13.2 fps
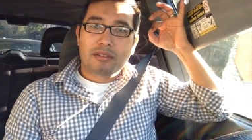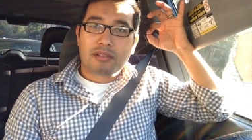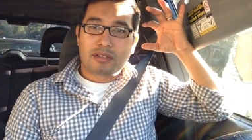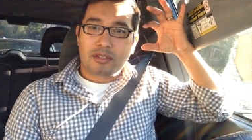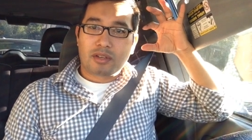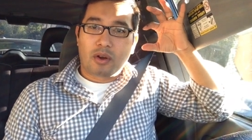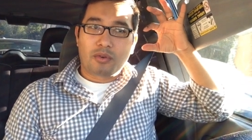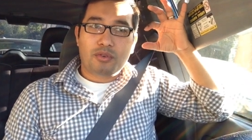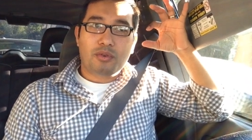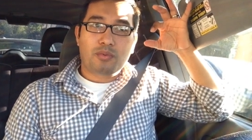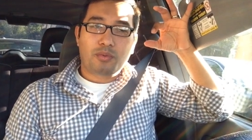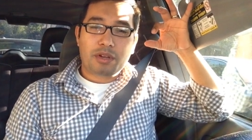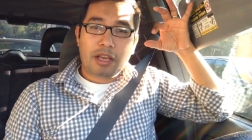to sow.
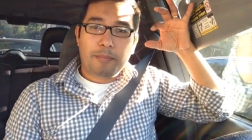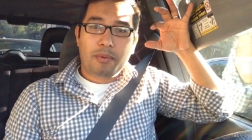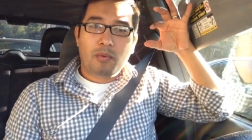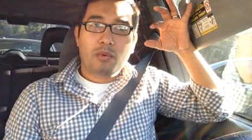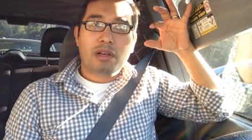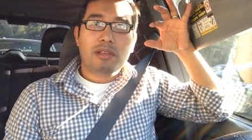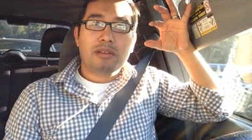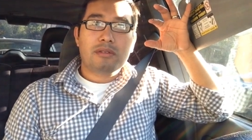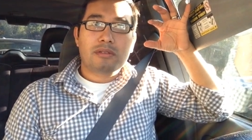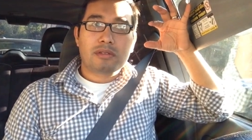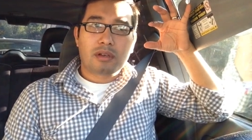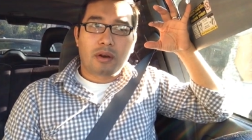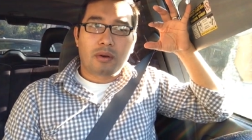You reap what you
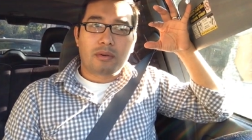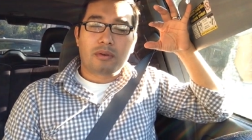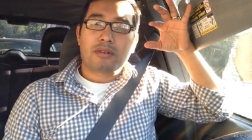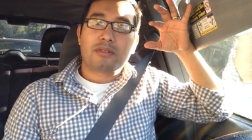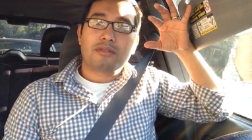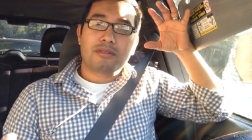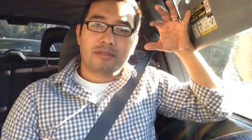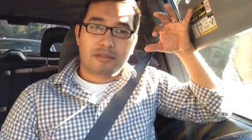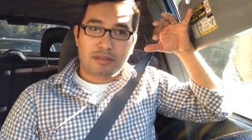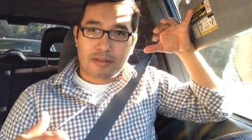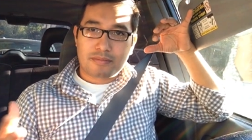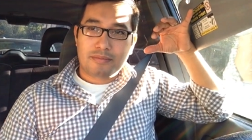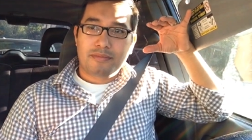sow, or, you
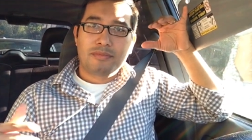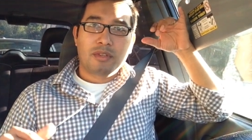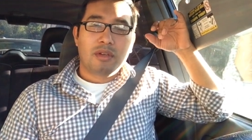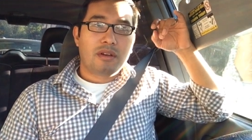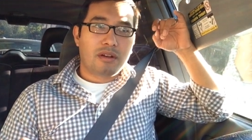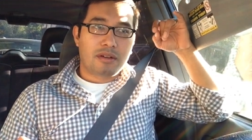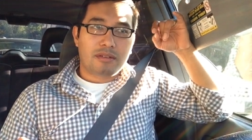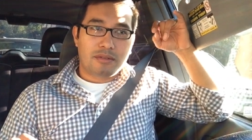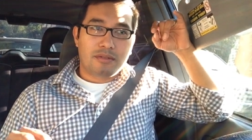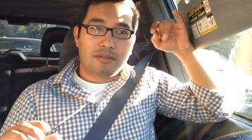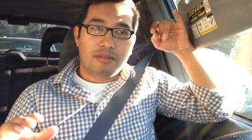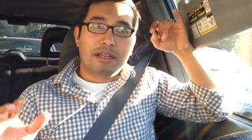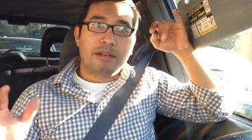know, or you
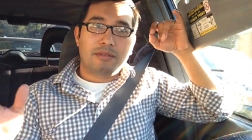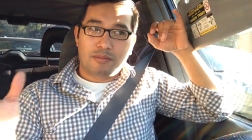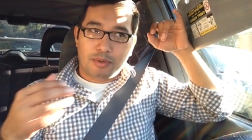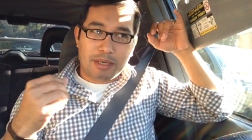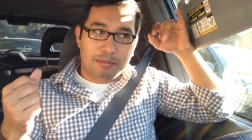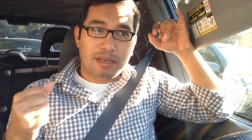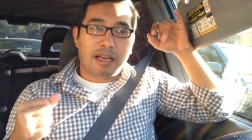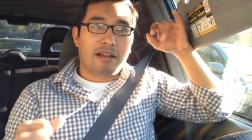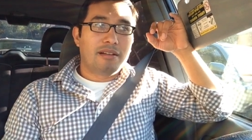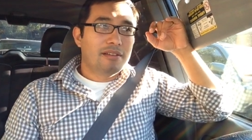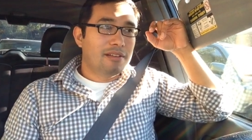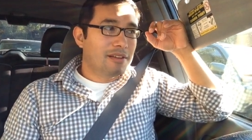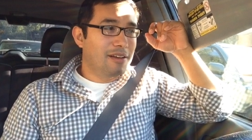later reap. Yeah,
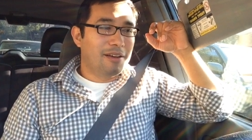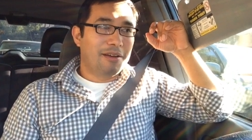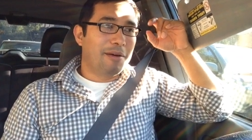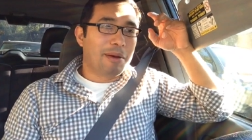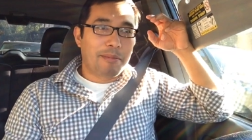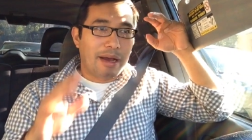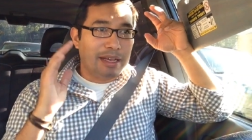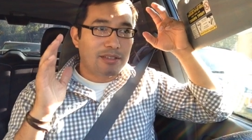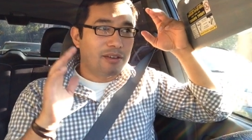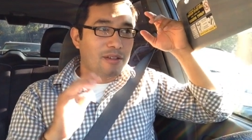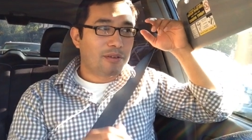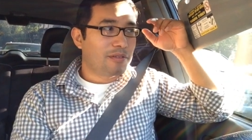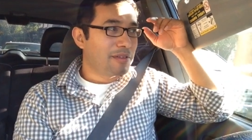my mind's
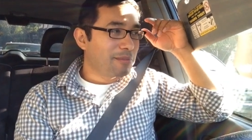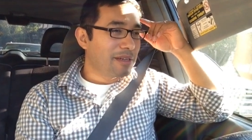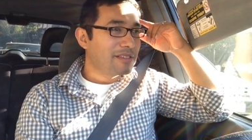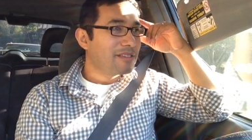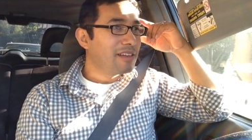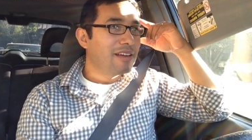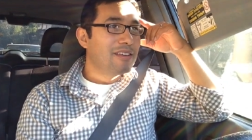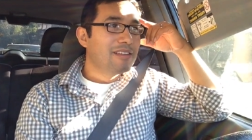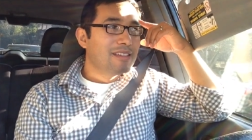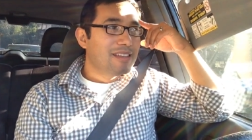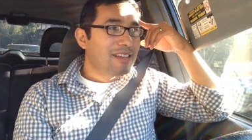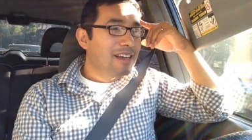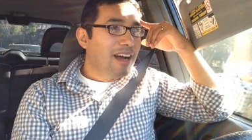all over the place right now.
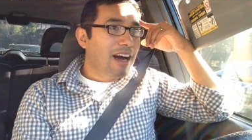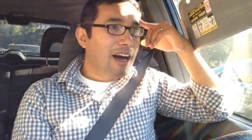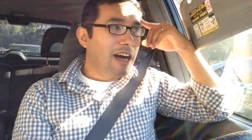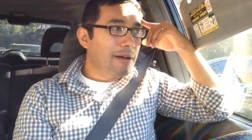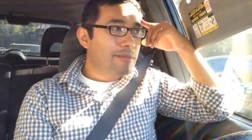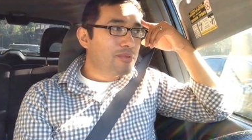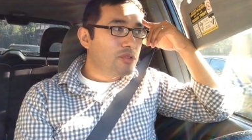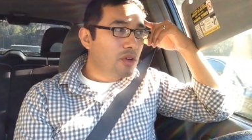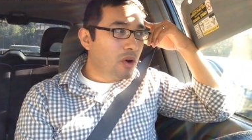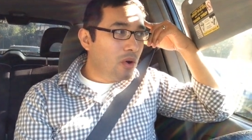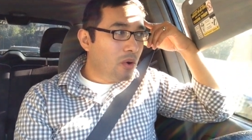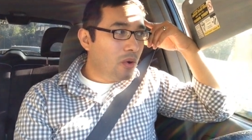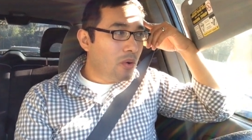Um,
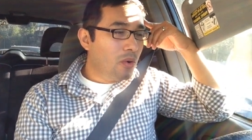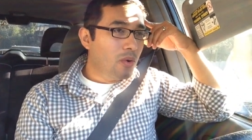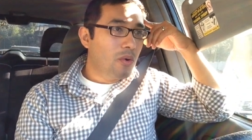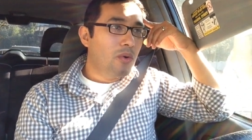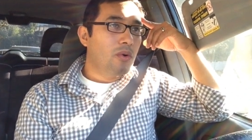so